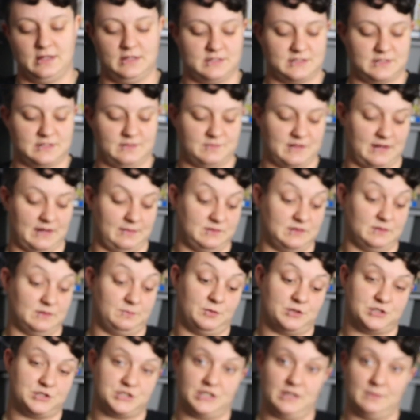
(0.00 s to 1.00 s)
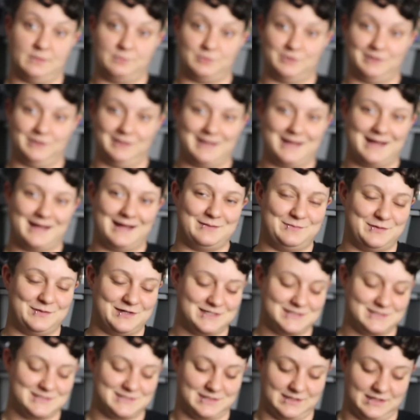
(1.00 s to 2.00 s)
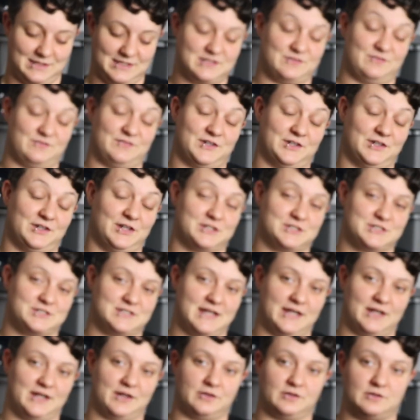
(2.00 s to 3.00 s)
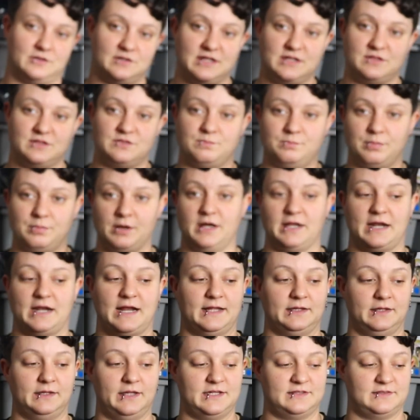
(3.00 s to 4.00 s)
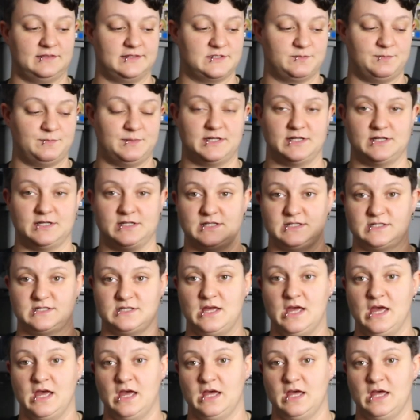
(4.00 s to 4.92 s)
Sometimes they'll push it up really high because he's a very large snake underneath, but I like this because